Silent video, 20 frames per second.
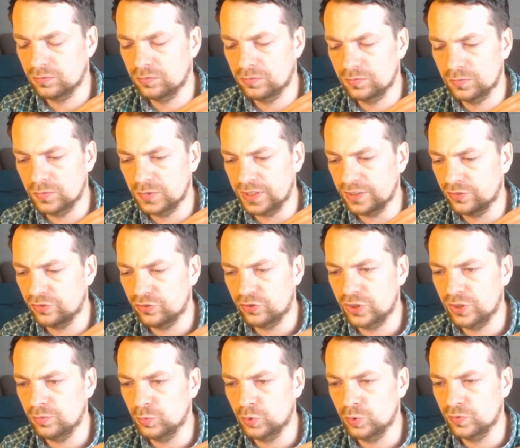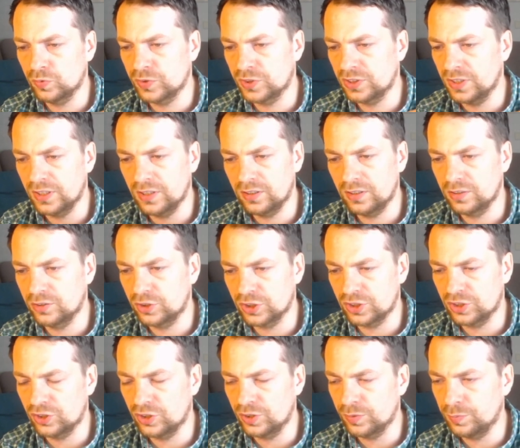like 3 moves, they
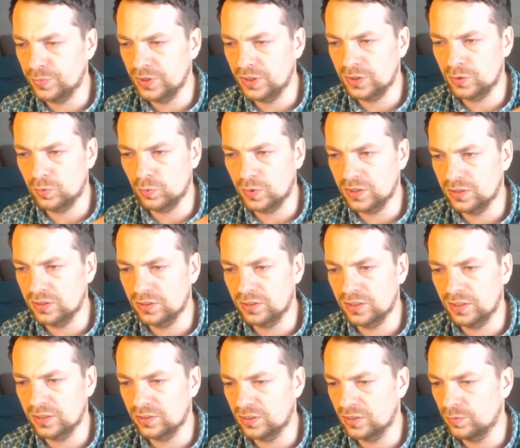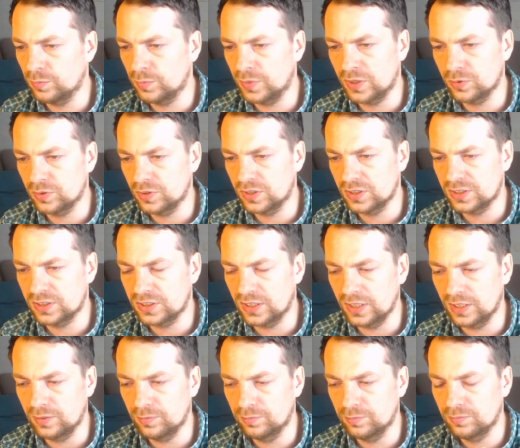just repeat one another about the
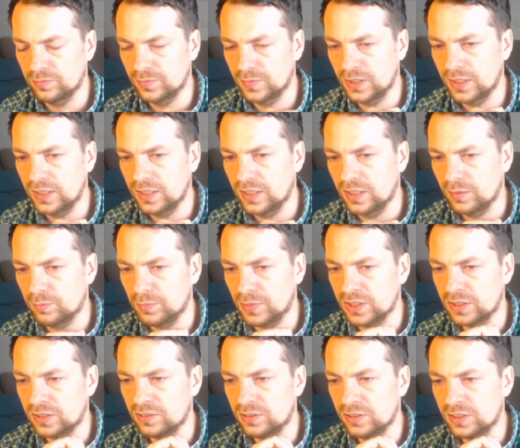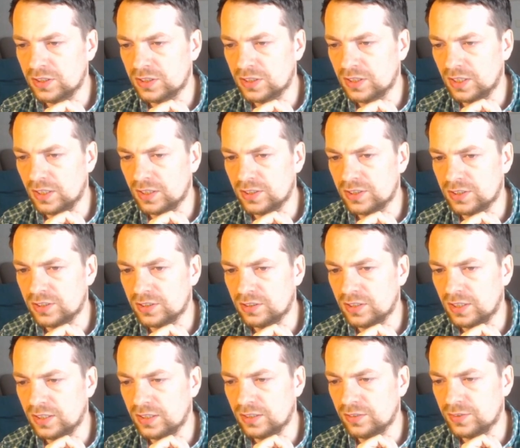same. But in this case,
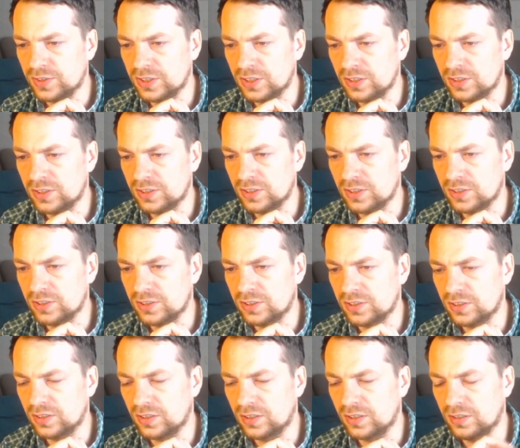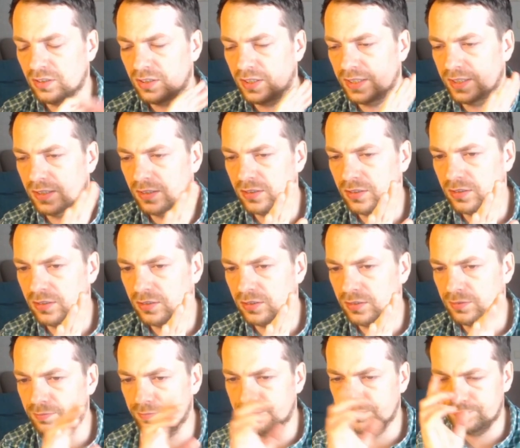knight f6 is
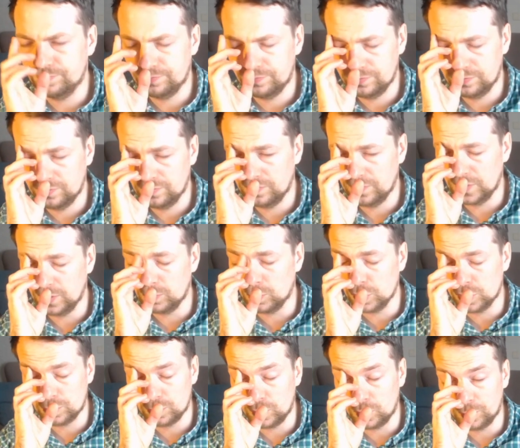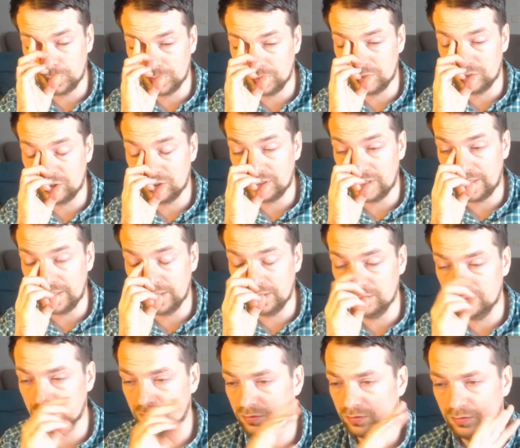the most popular
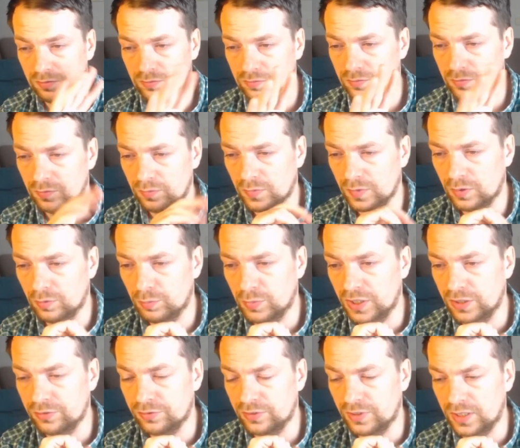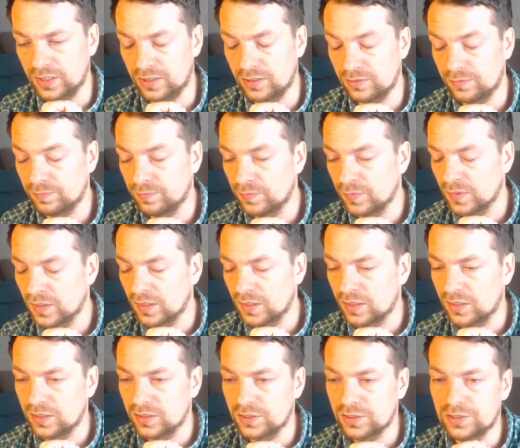line by far.
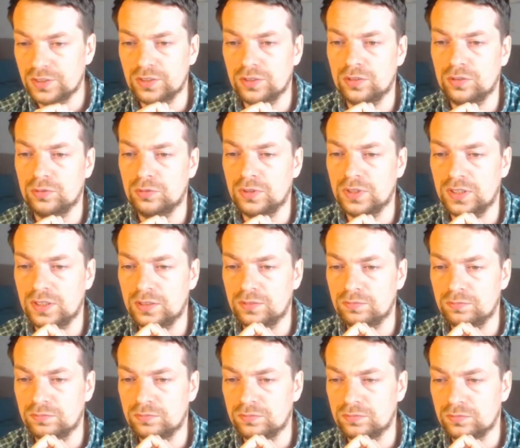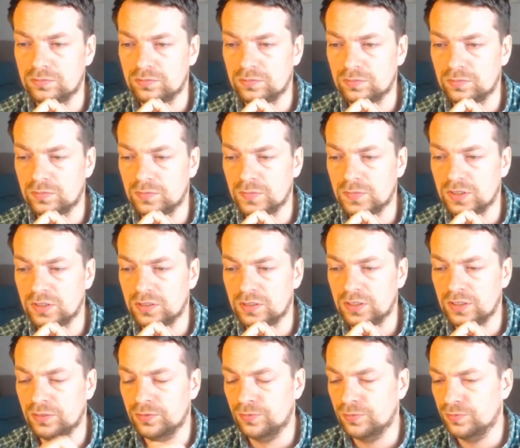So
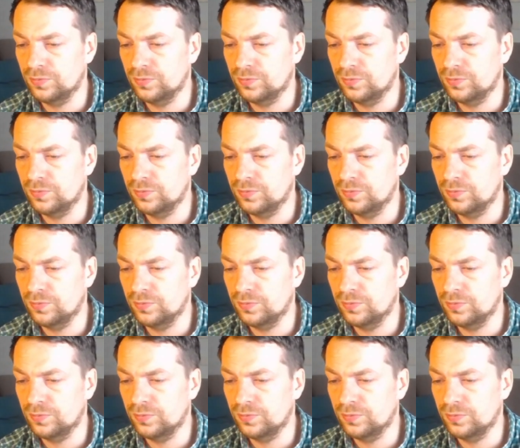if